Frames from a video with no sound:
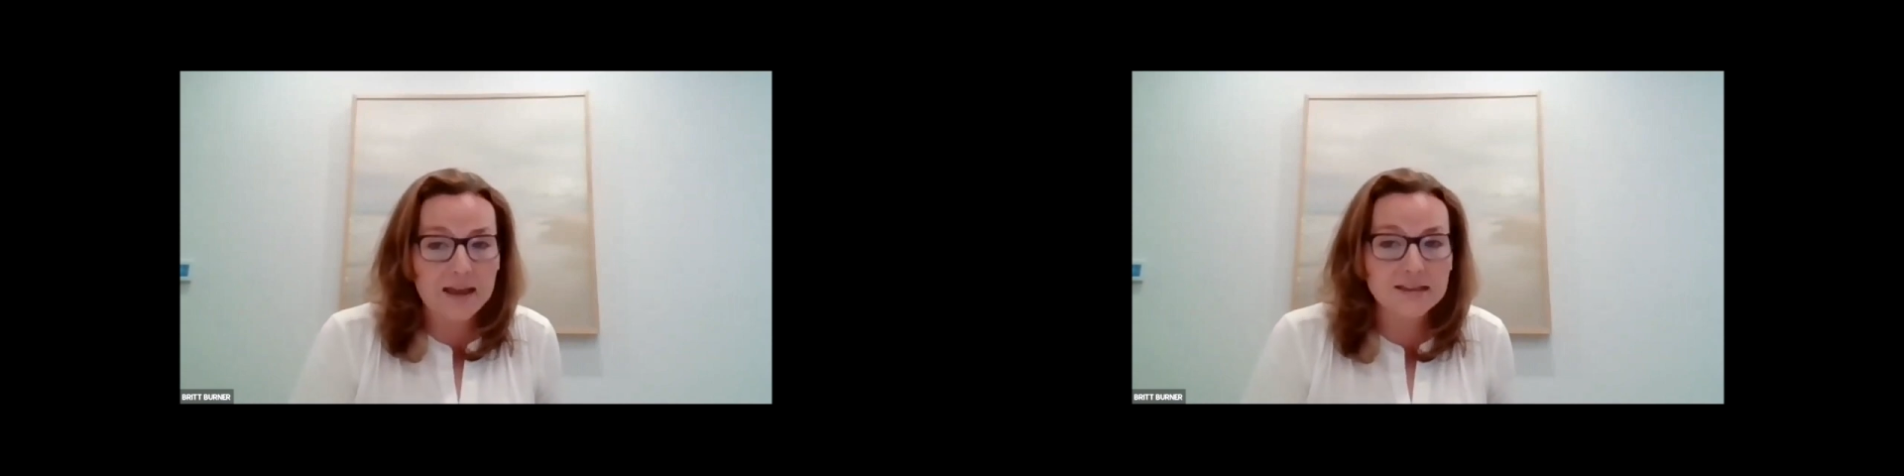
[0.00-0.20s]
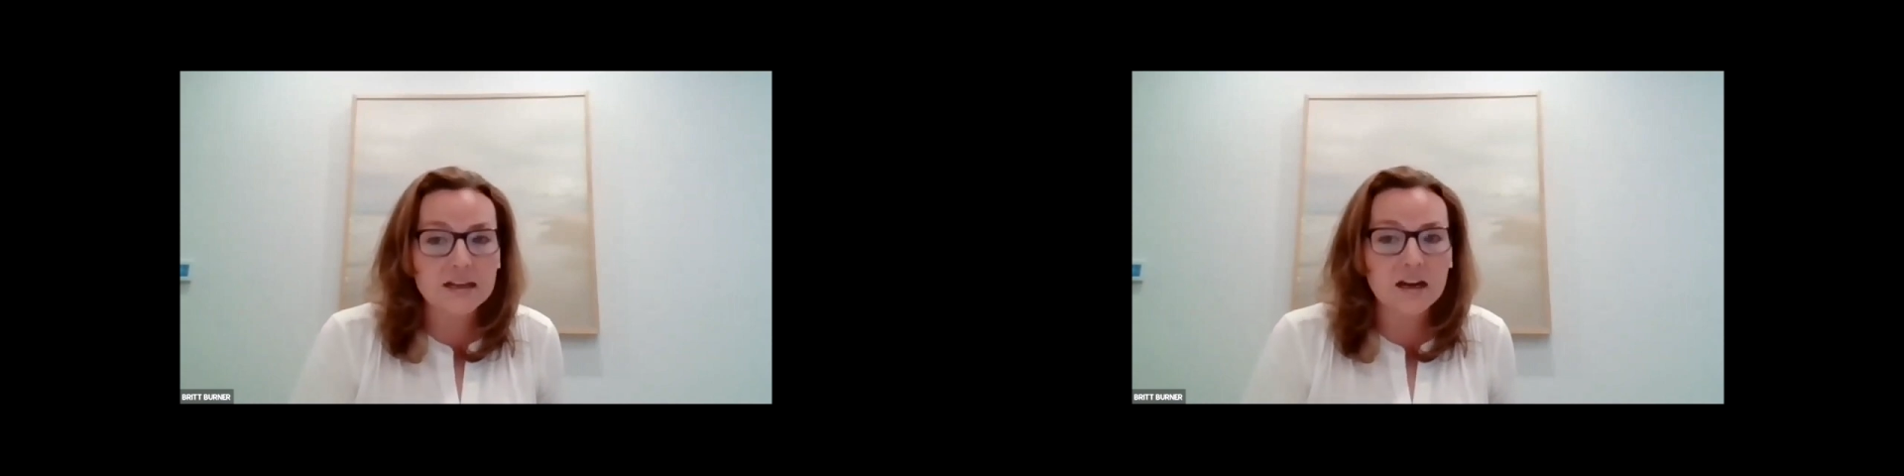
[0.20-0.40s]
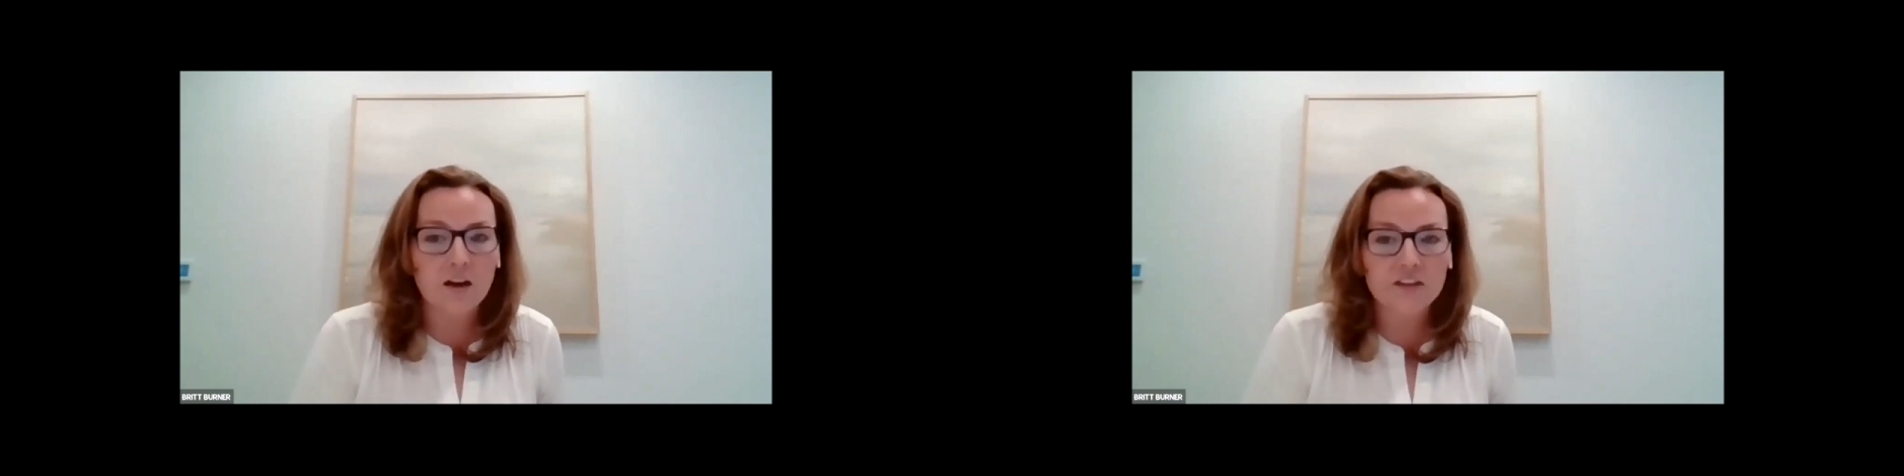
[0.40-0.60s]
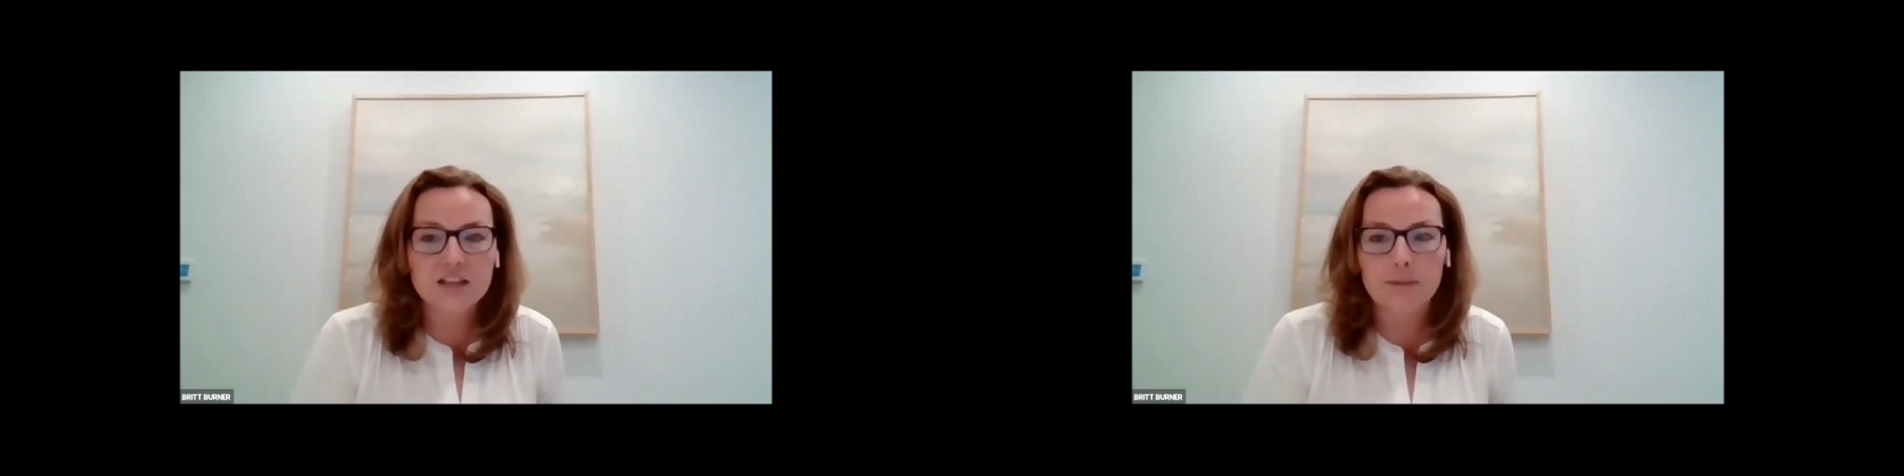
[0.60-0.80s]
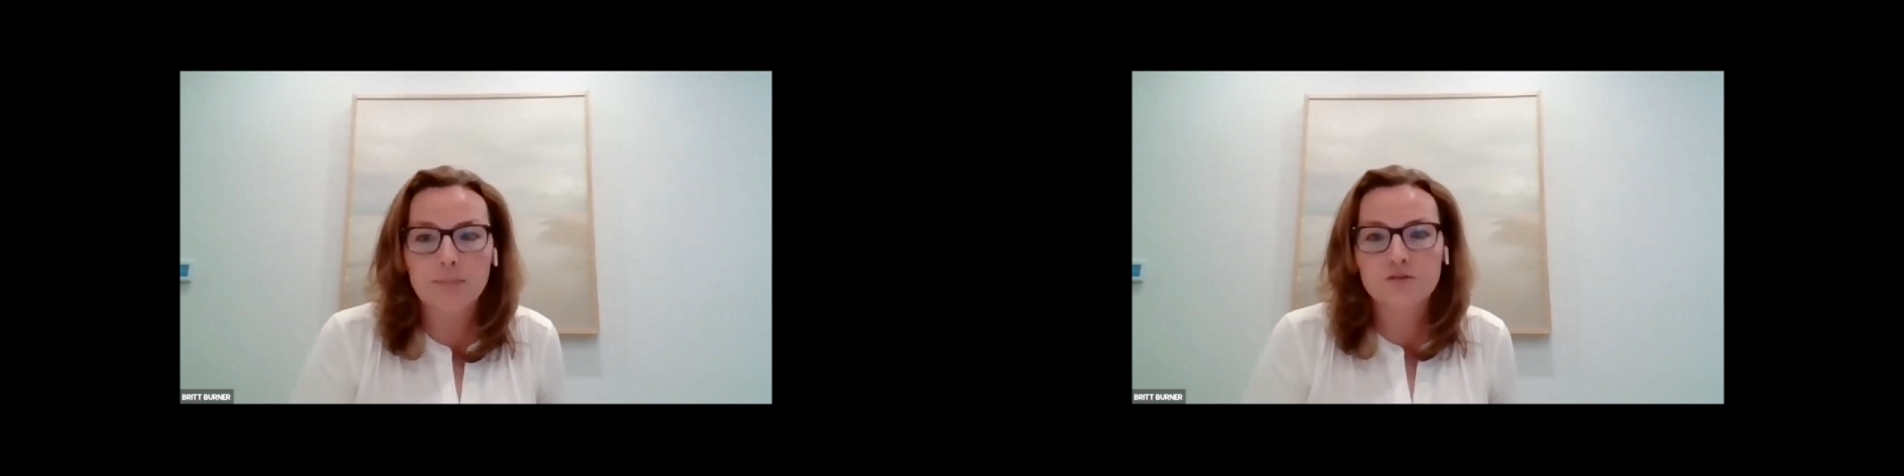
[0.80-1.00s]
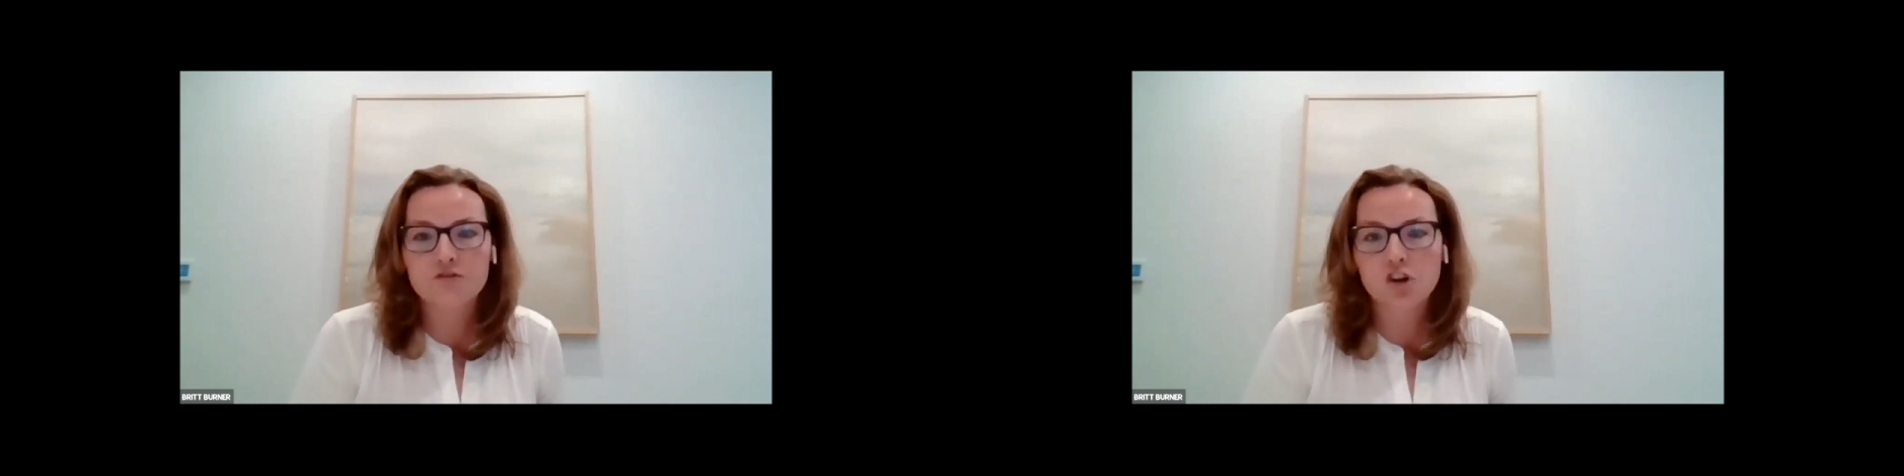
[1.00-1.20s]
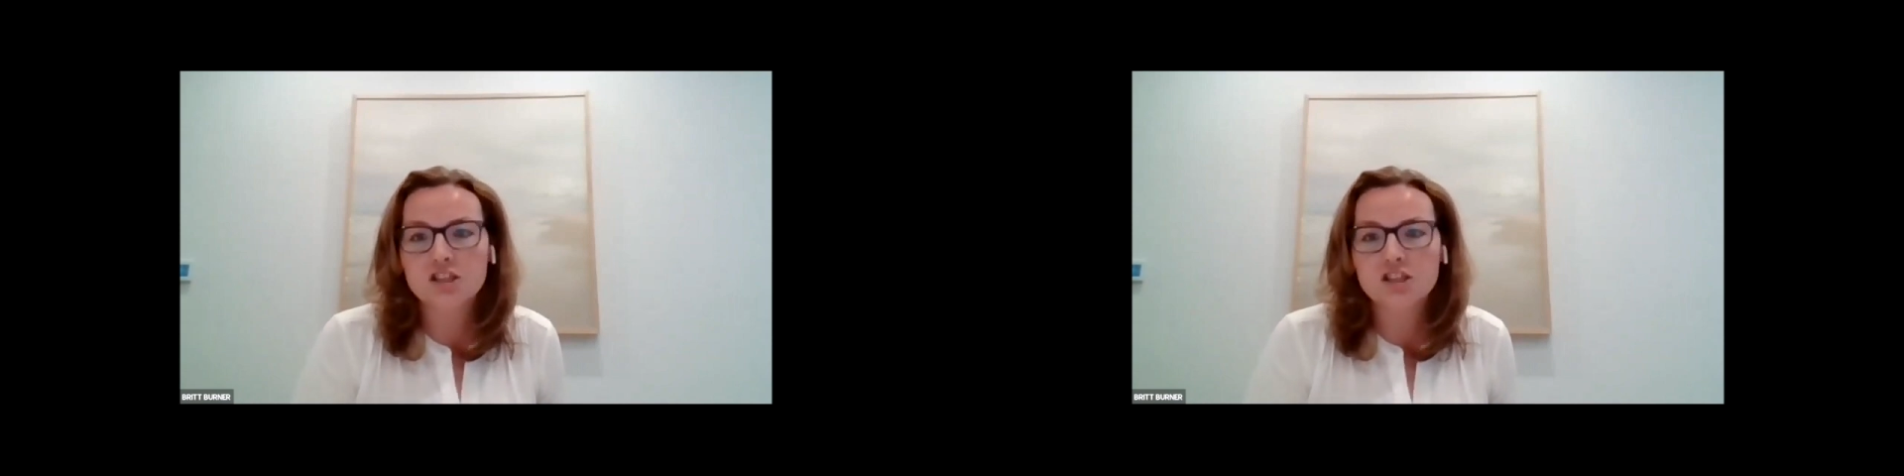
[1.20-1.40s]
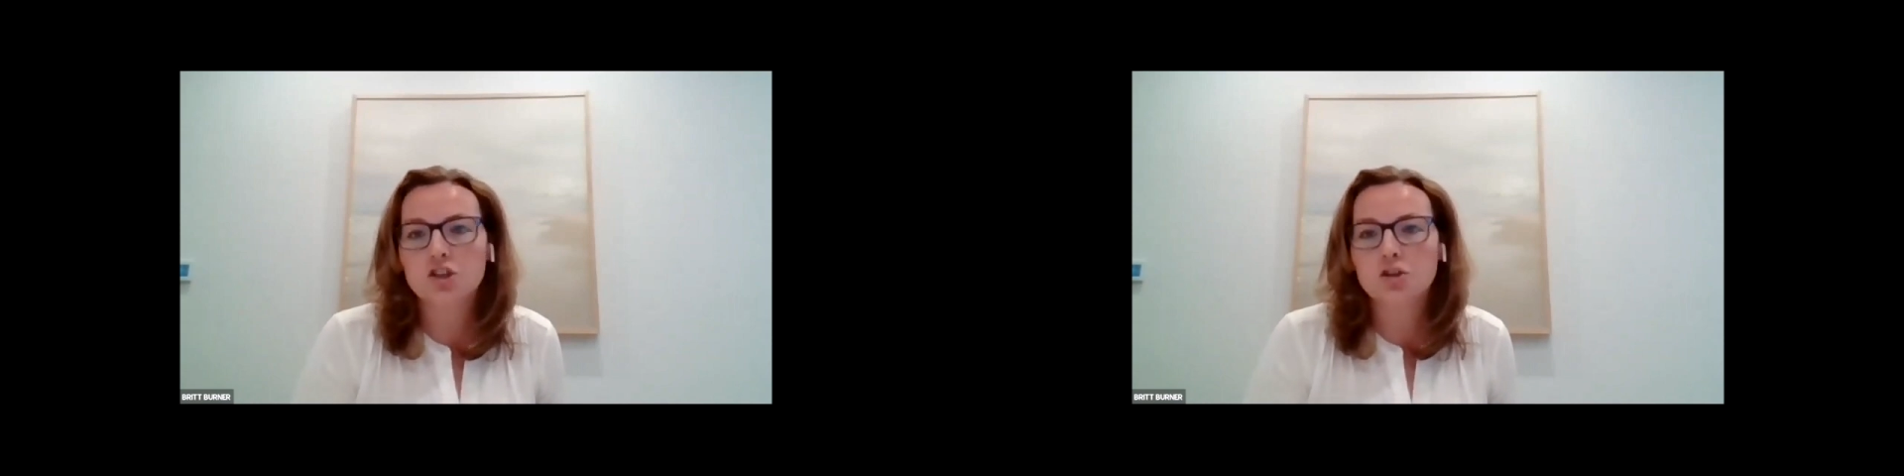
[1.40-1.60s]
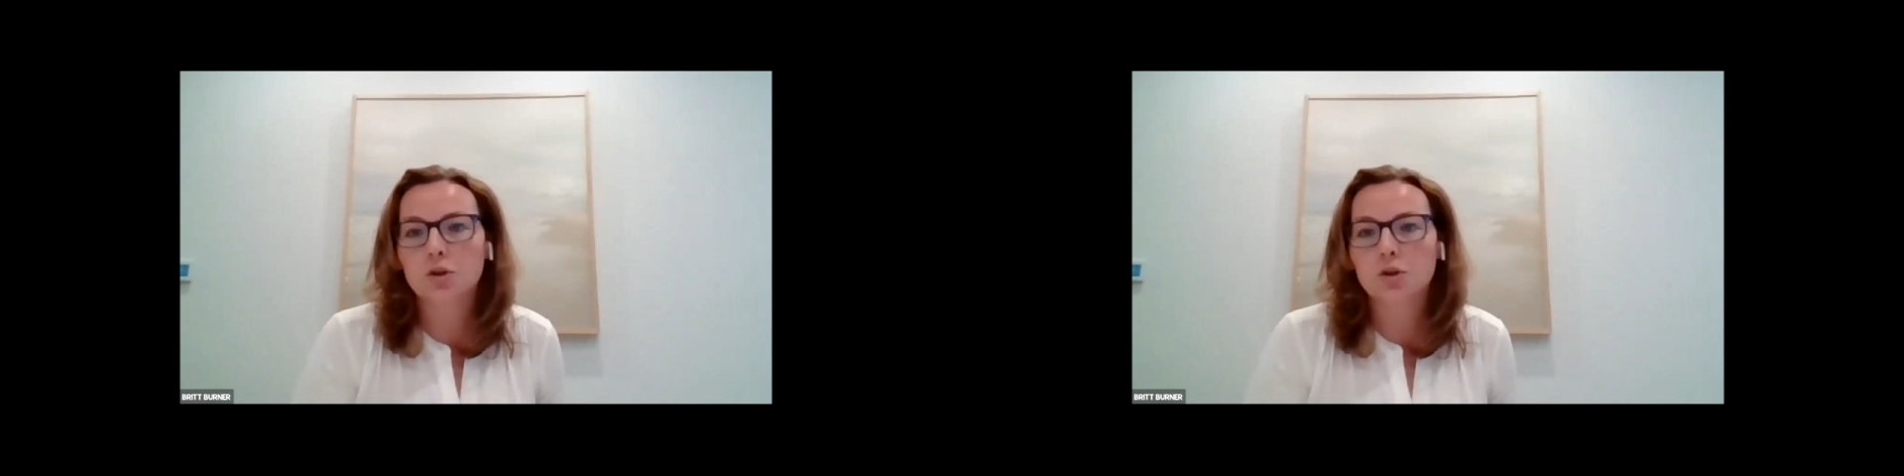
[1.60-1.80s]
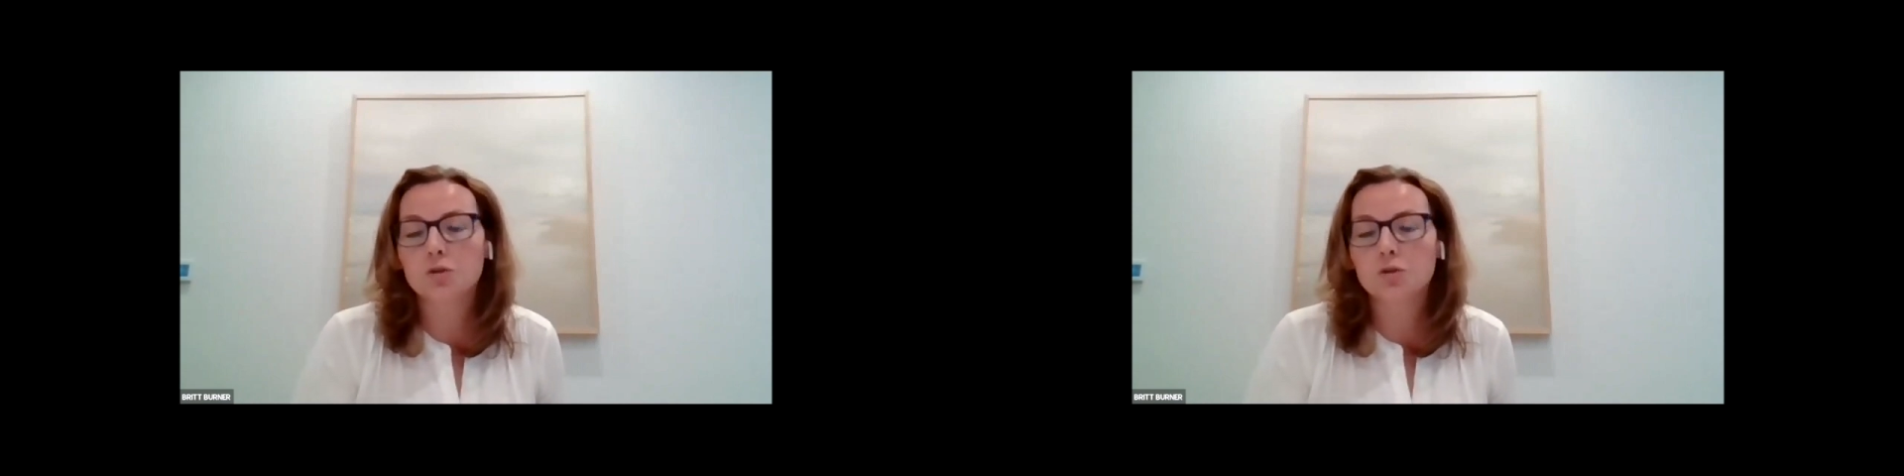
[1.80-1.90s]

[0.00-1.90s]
depending on the type of trust